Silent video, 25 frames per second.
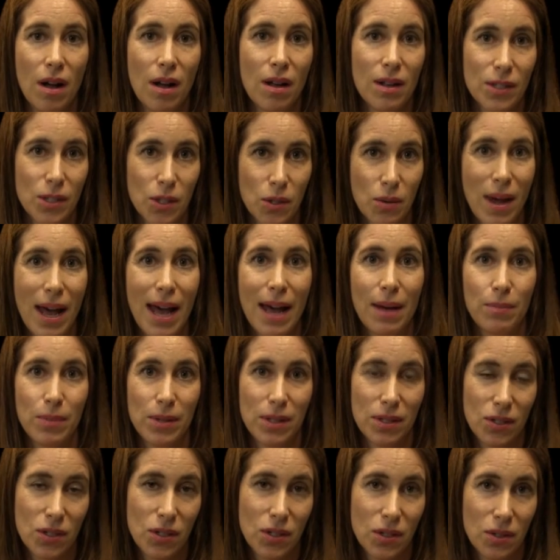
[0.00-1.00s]
also
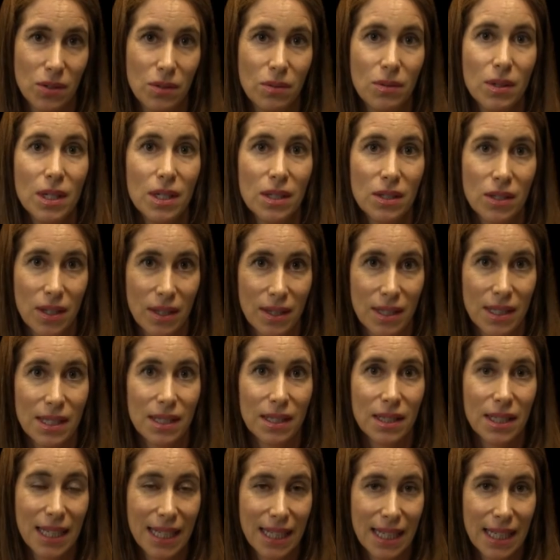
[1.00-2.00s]
happens due to
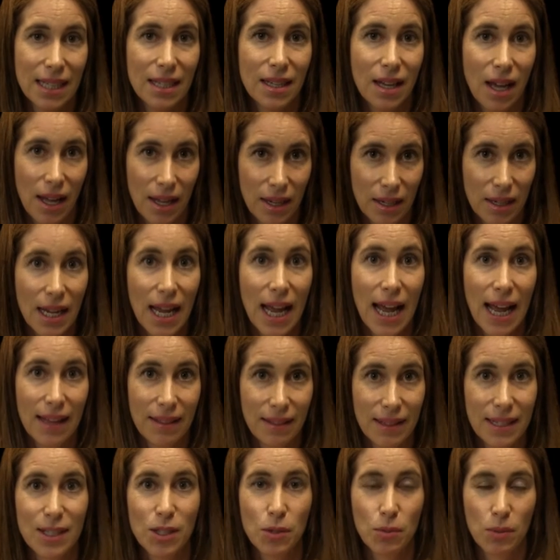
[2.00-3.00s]
this leaky gut,
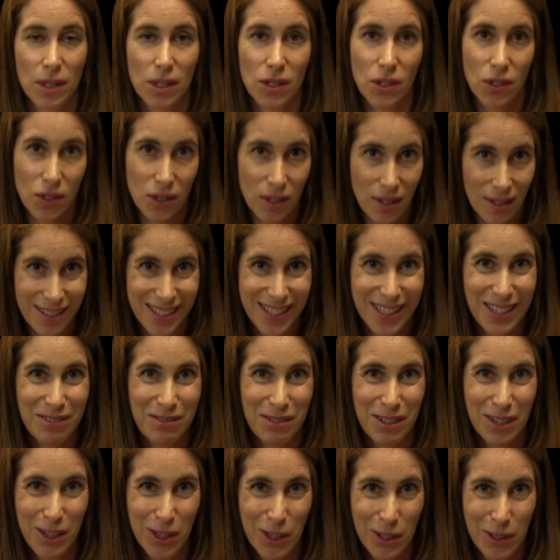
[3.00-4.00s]
at least when it's
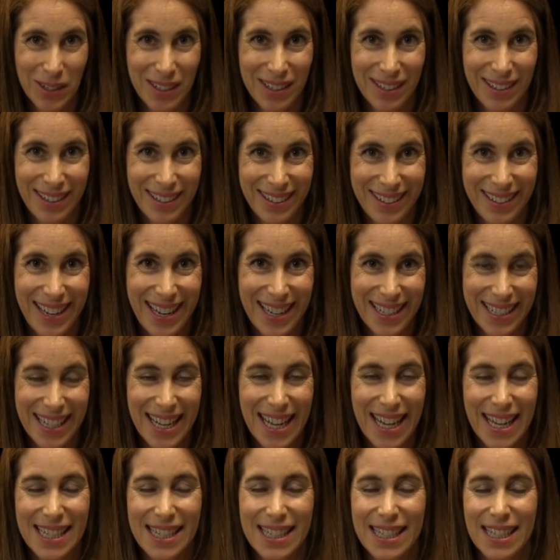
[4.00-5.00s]
associated with gluten and,
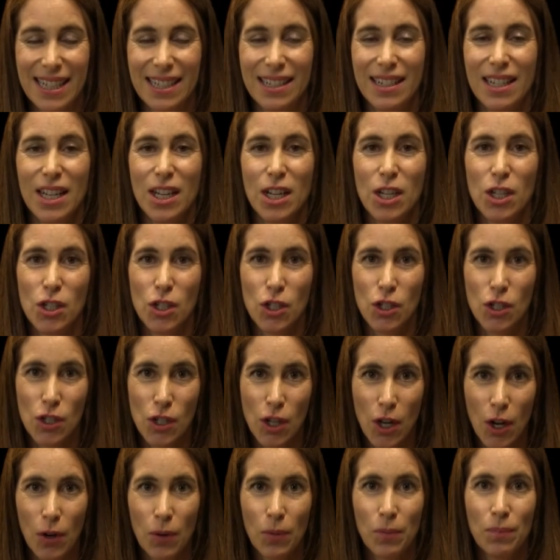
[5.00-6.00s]
and casein.
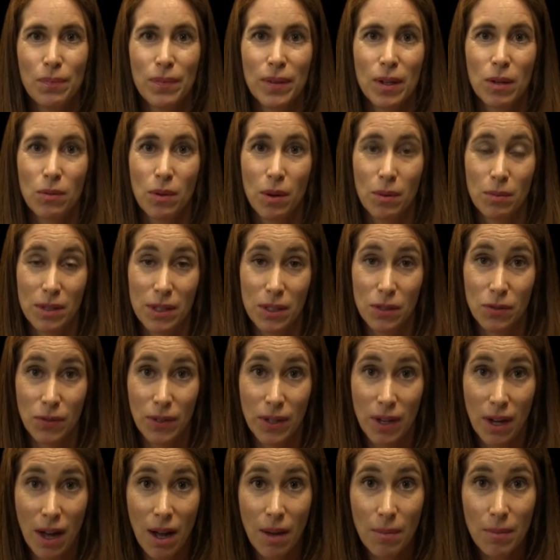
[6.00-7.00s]
So what was
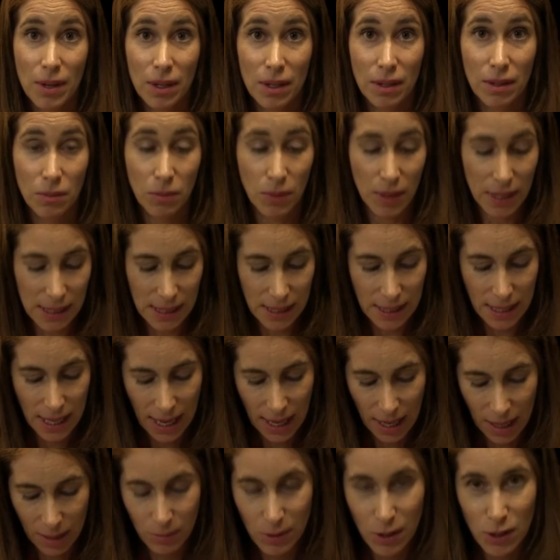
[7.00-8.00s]
phenomenal was
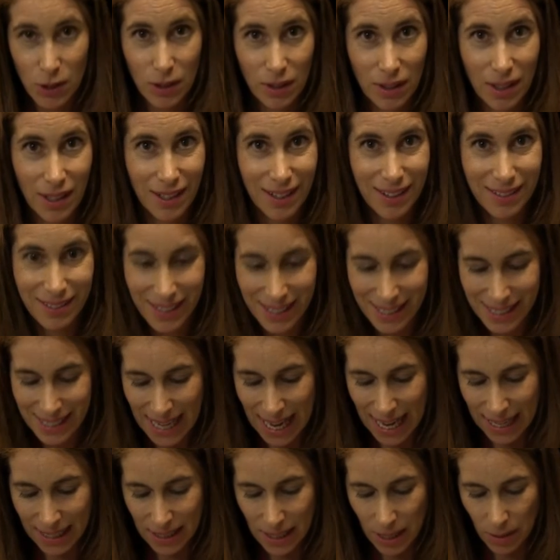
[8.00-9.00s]
that, I'm just looking at the
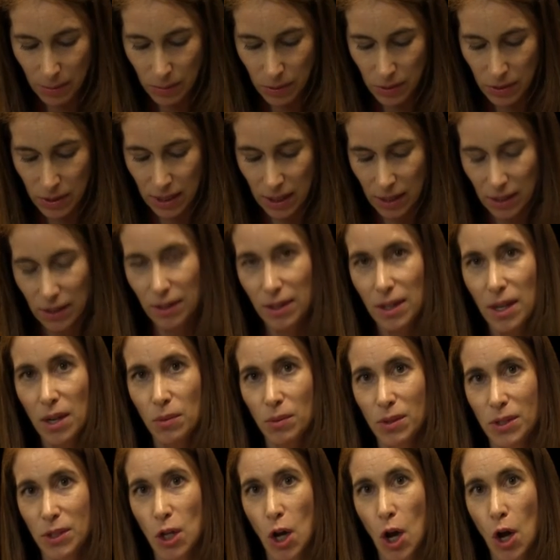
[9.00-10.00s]
exact numbers here,
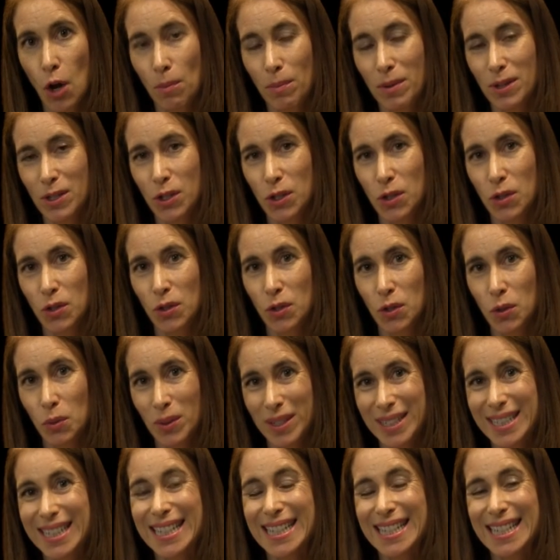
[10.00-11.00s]
was almost
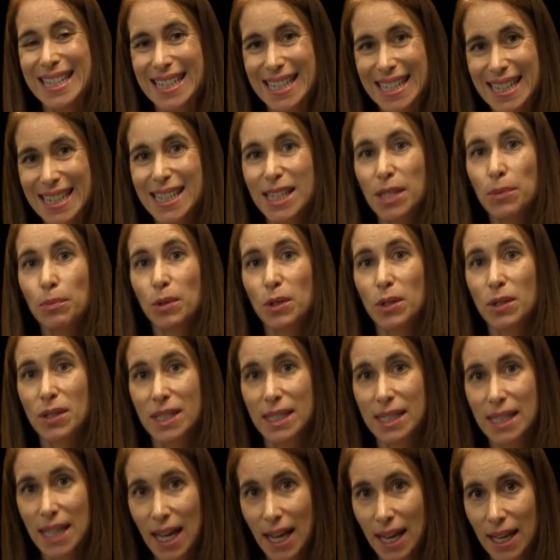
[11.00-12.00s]
twenty-six
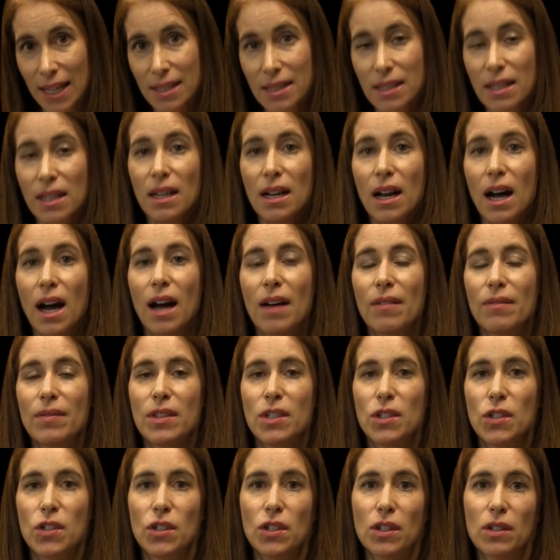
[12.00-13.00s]
percent
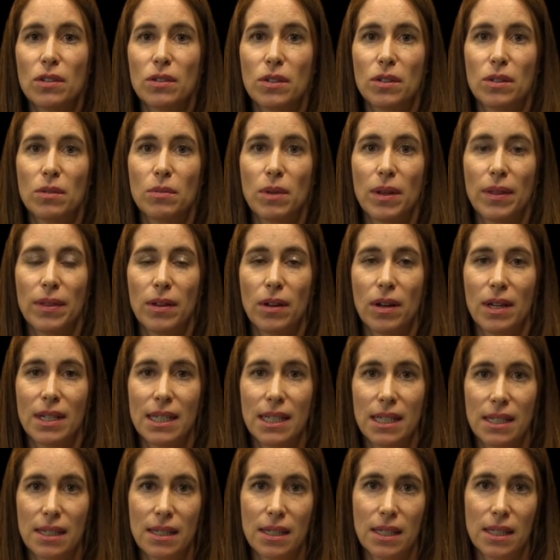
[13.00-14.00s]
of the children with the
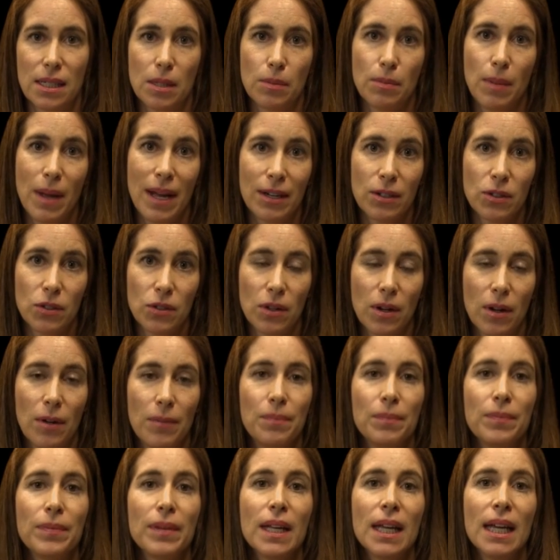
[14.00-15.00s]
autistic
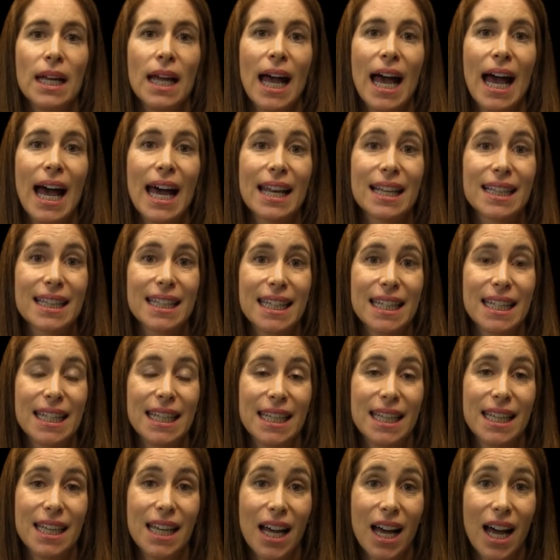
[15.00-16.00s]
spectrum had a
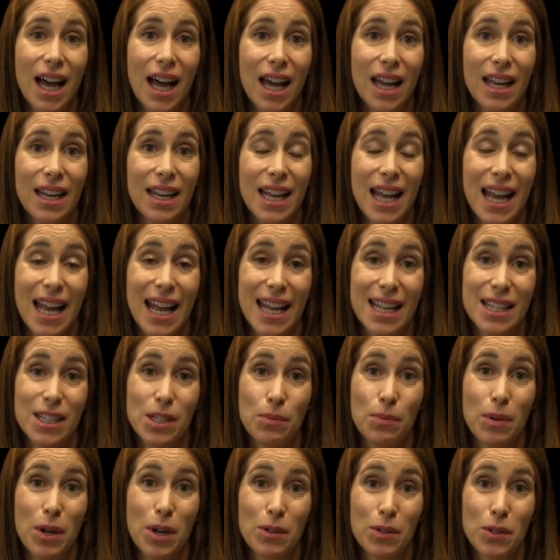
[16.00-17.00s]
leaky gut,
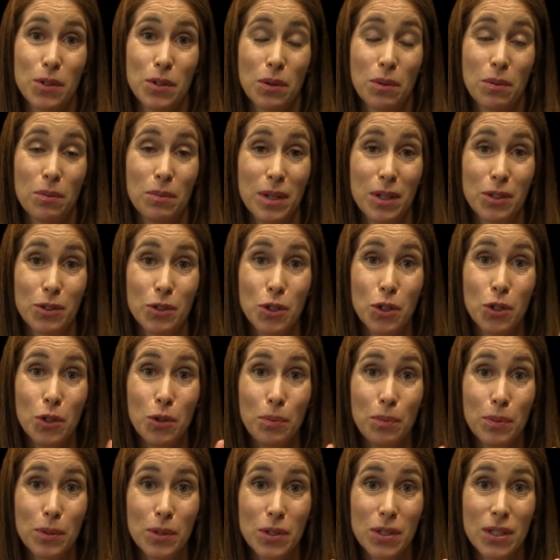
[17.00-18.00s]
as opposed to a mere
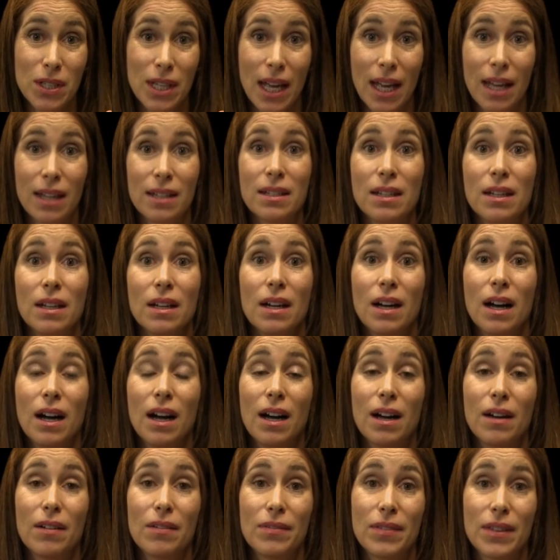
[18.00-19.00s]
two percent
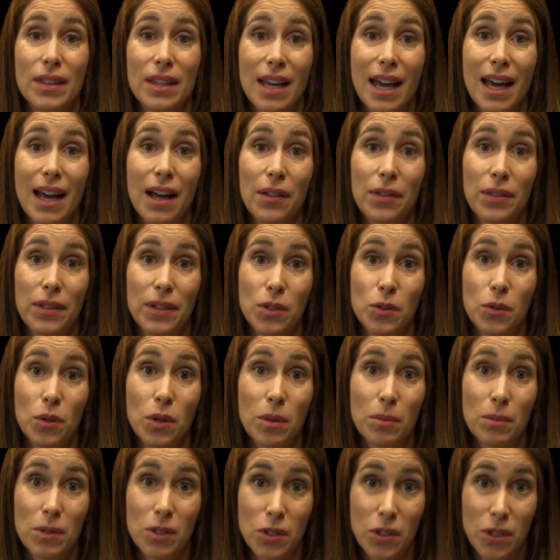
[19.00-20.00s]
of the healthy
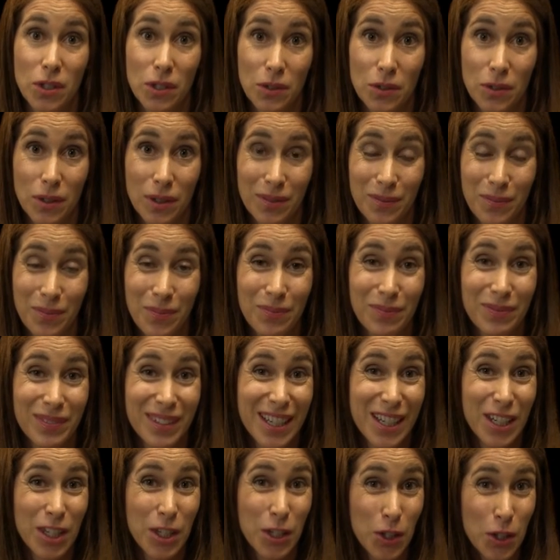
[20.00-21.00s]
normal children.
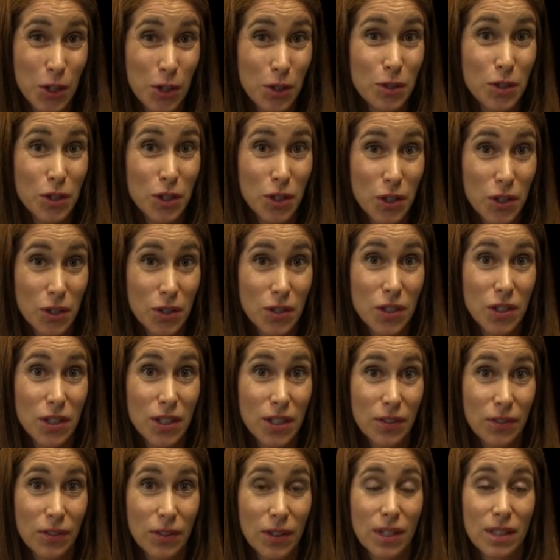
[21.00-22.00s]
Huge, huge
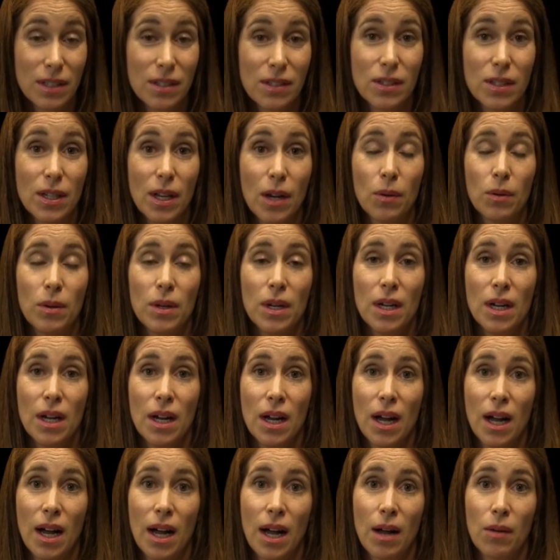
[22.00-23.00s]
difference. So
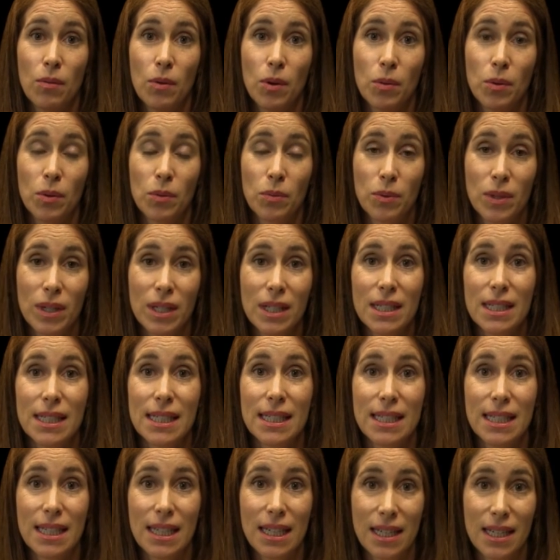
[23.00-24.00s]
uh, what we're really
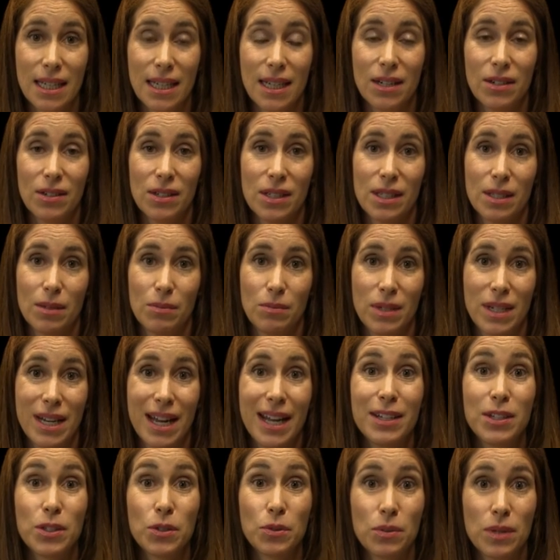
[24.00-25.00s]
seeing here is some
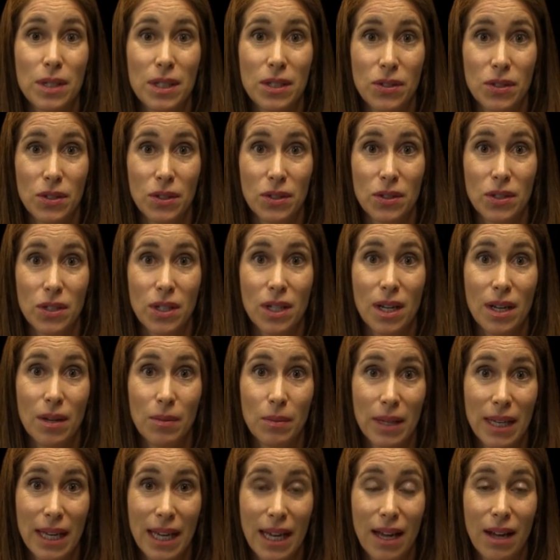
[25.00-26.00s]
nice research
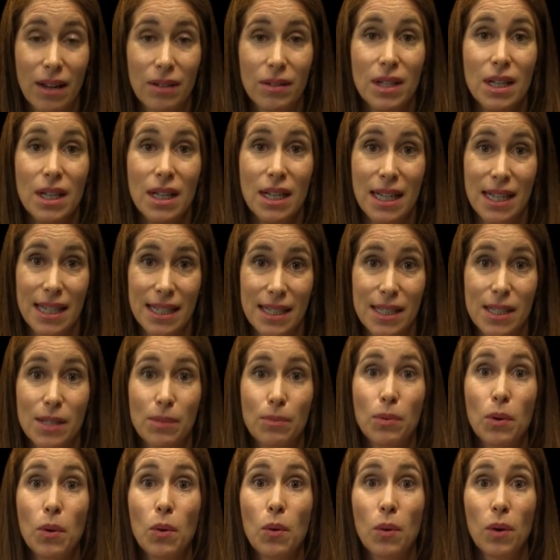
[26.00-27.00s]
coming out in
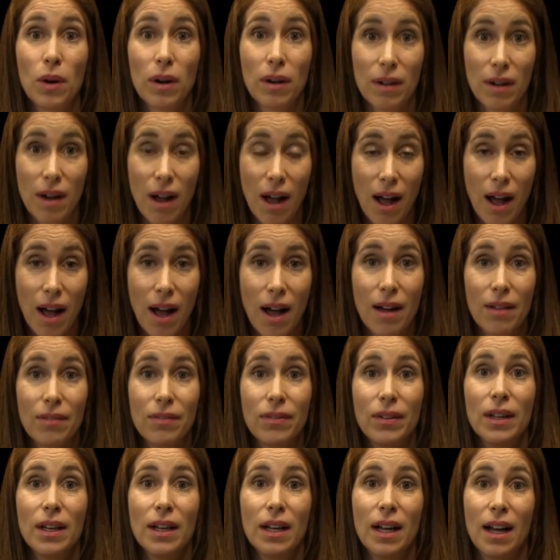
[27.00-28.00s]
support
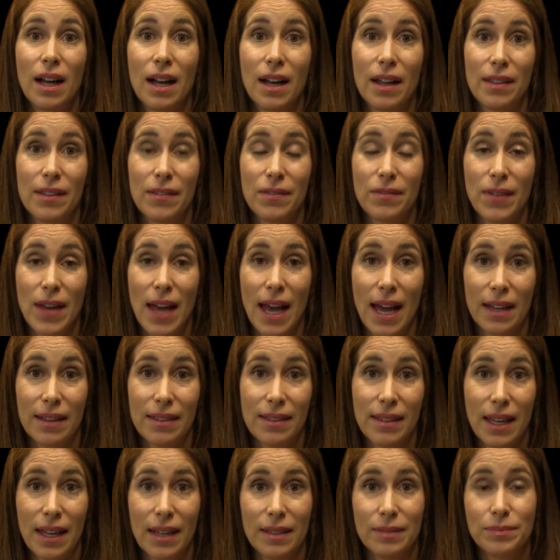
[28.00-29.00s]
of uh, the
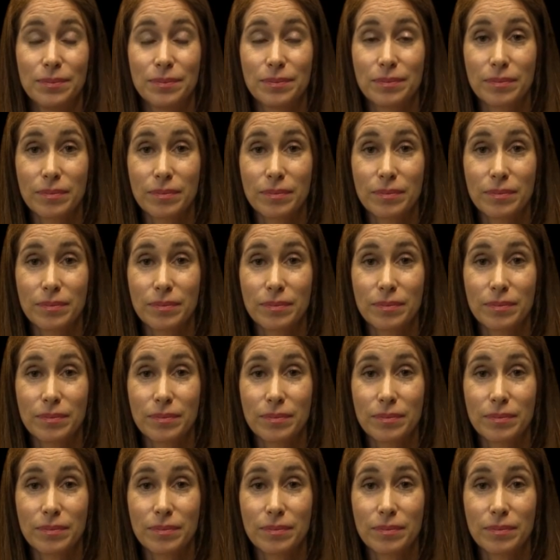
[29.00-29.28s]
fact that